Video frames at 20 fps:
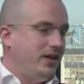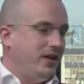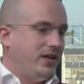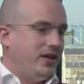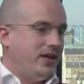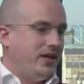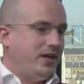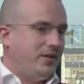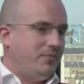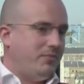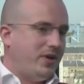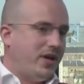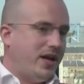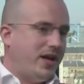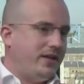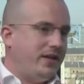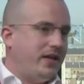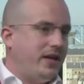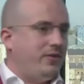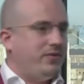
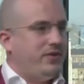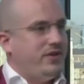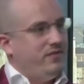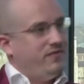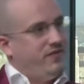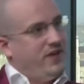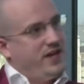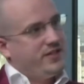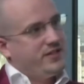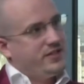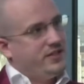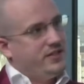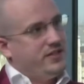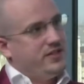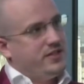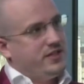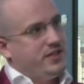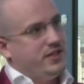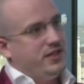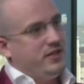And now the
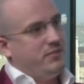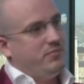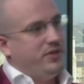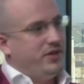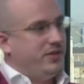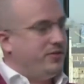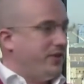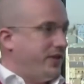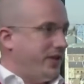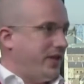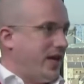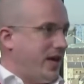investors in Bitcoin